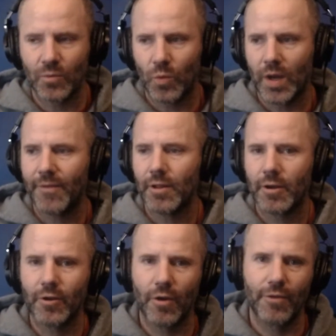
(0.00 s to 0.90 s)
What I've
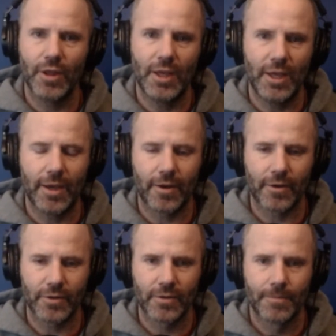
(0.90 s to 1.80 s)
learned over the
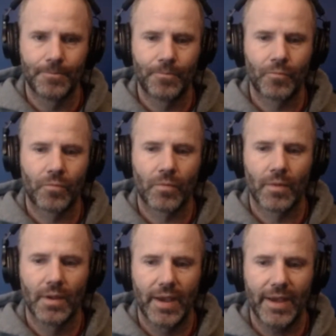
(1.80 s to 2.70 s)
years
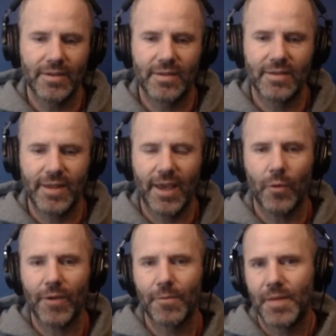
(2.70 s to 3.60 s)
is to stay
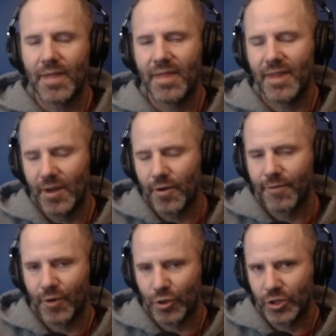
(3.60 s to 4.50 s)
away from the thinner
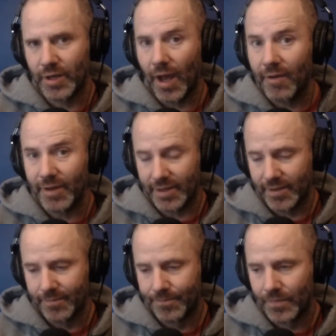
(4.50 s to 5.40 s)
version of it.
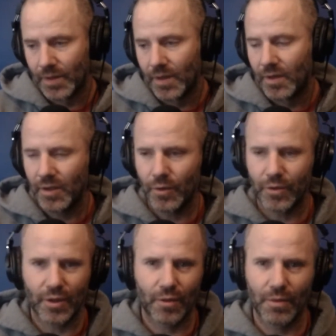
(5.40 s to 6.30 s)
The
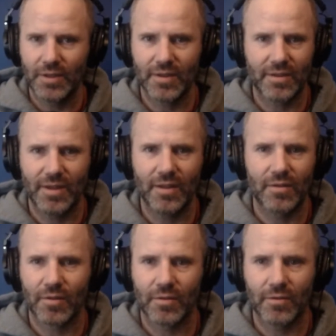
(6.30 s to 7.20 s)

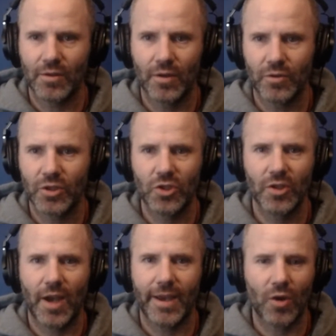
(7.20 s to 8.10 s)
3/16 or, just
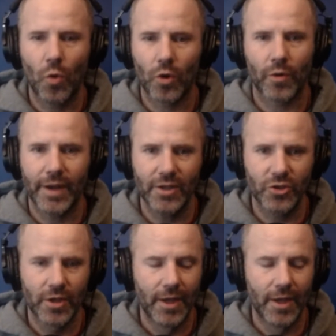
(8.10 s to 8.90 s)
shy a quarter inch.